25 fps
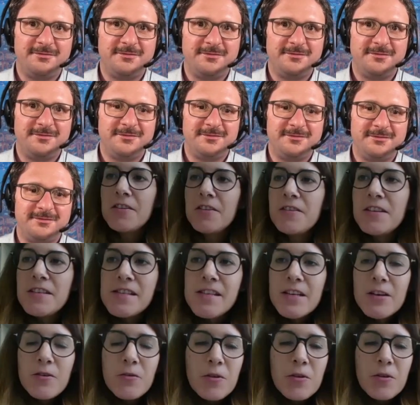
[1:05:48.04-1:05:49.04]
Then there
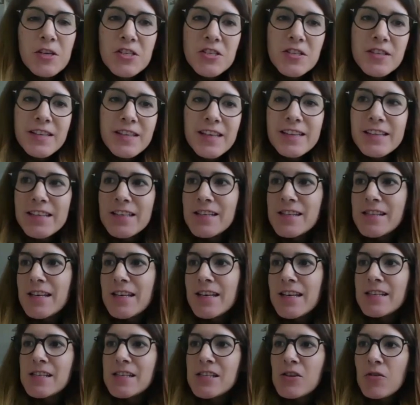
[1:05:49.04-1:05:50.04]
is a question that it
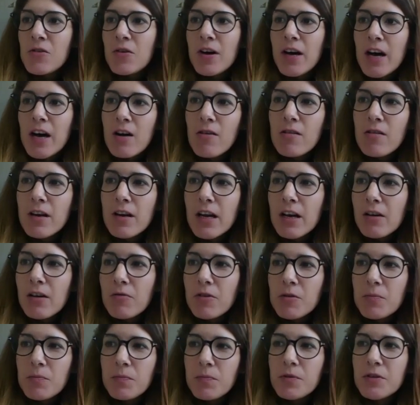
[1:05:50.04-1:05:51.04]
says, so how can
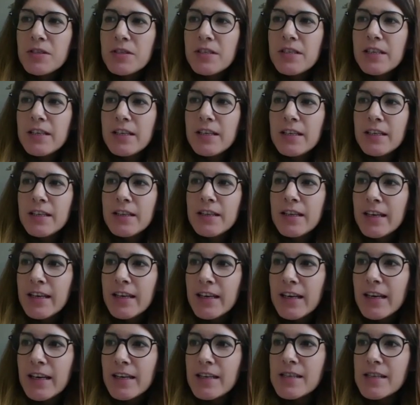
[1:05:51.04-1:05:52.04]
we put in the
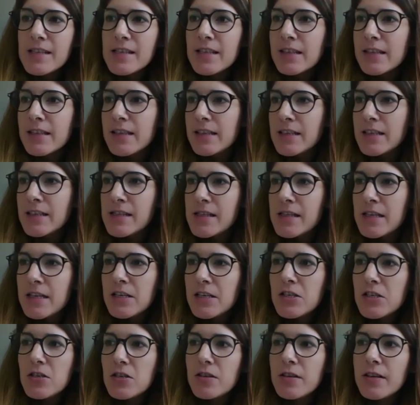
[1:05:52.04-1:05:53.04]
case
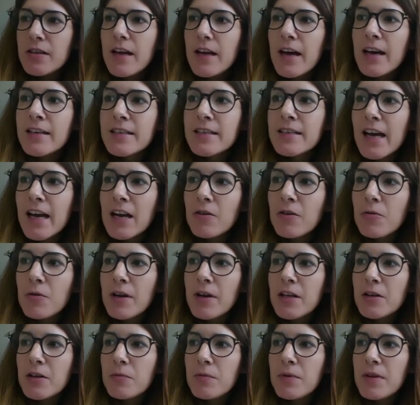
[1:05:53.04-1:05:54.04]
extinction and
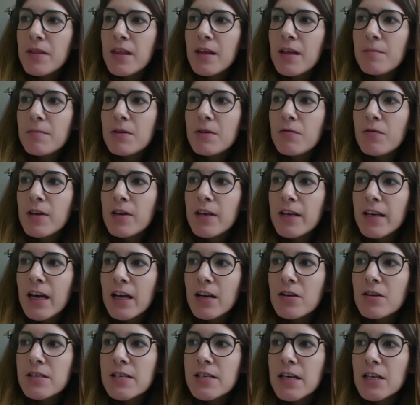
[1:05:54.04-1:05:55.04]
calculate with them if we
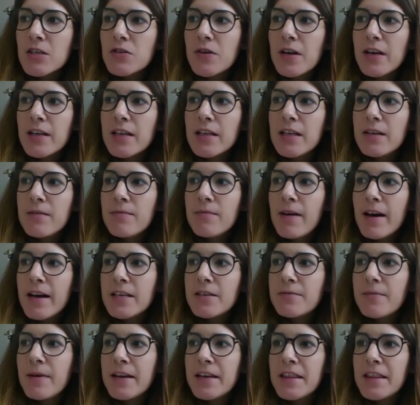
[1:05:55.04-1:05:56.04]
cannot actually
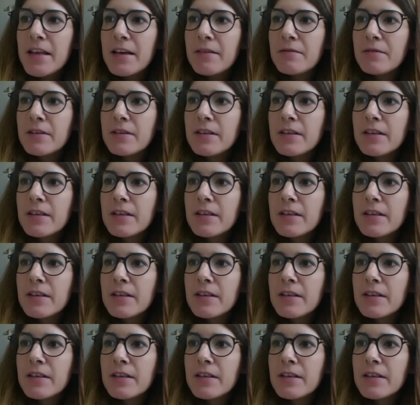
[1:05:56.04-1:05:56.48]
divide by them?